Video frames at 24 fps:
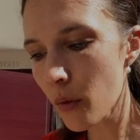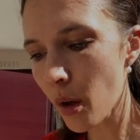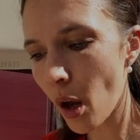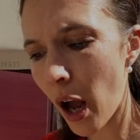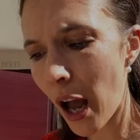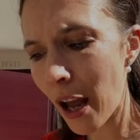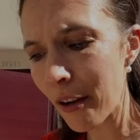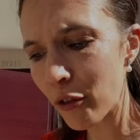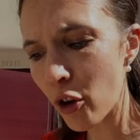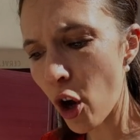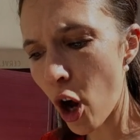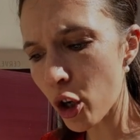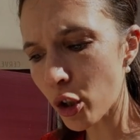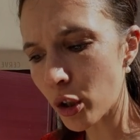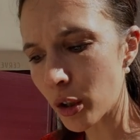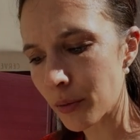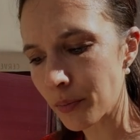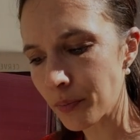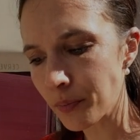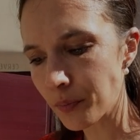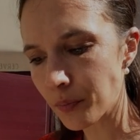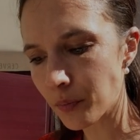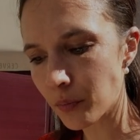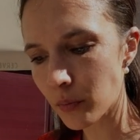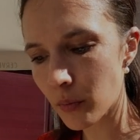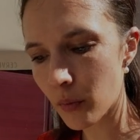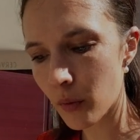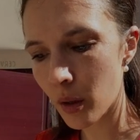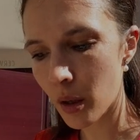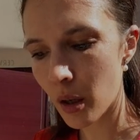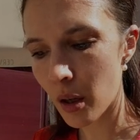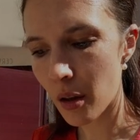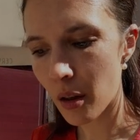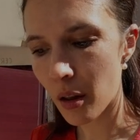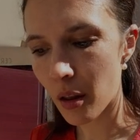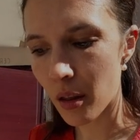I've gotten
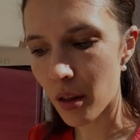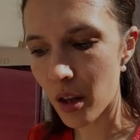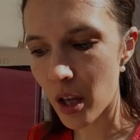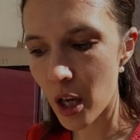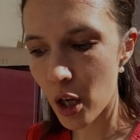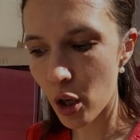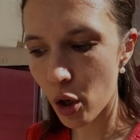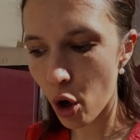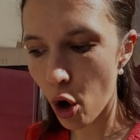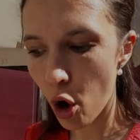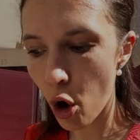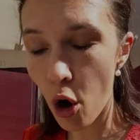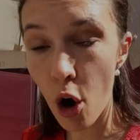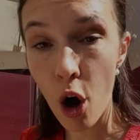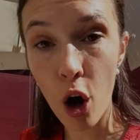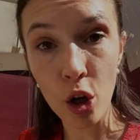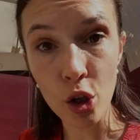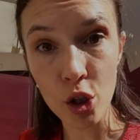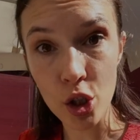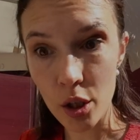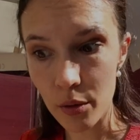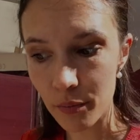the cod.